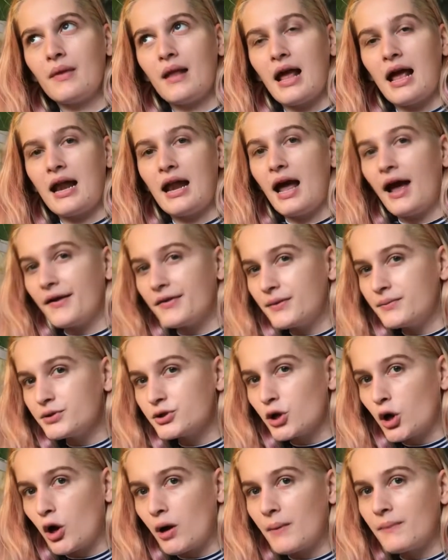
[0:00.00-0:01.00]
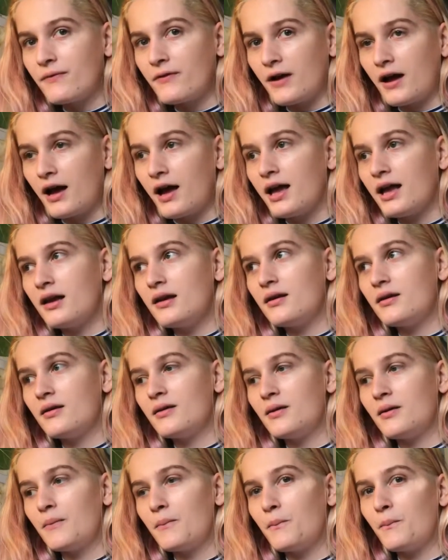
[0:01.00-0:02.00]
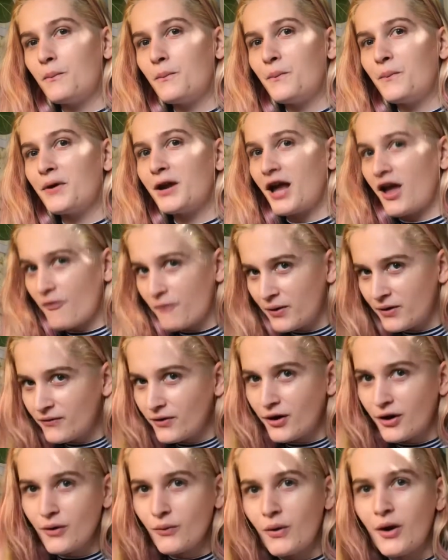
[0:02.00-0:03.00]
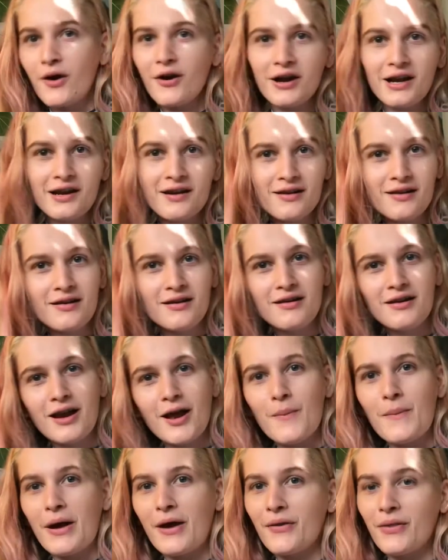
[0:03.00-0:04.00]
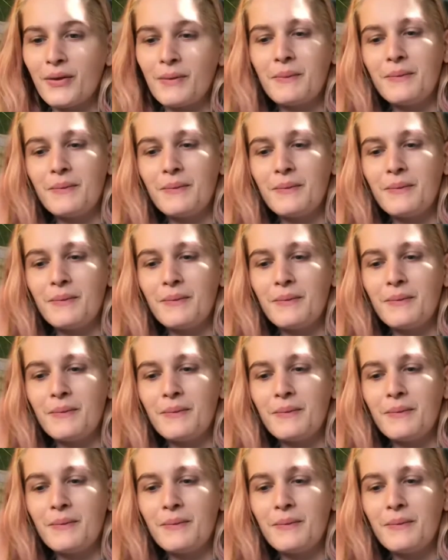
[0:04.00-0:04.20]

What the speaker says: and had them show up fine, but I've been very worried about them.